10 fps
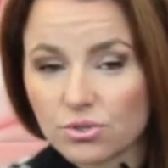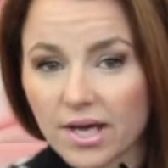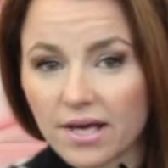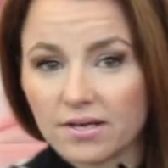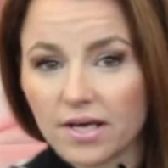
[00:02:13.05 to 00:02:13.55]
You
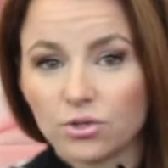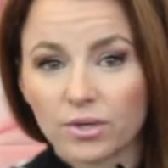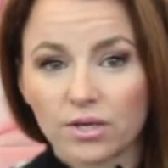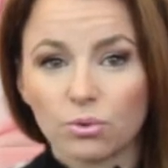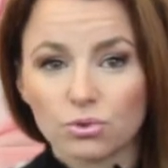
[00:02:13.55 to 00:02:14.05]

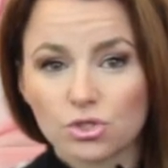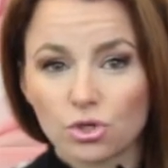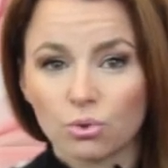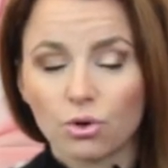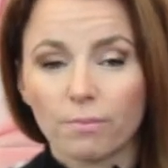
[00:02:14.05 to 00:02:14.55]
can
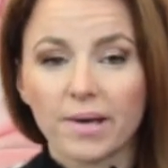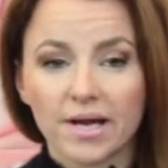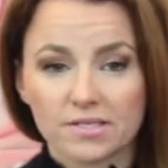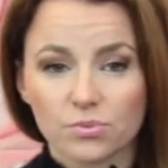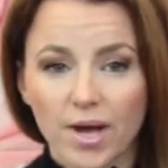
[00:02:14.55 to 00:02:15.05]
also
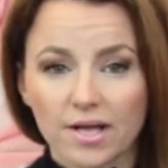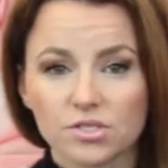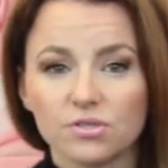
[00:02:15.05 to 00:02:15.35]
compare as well.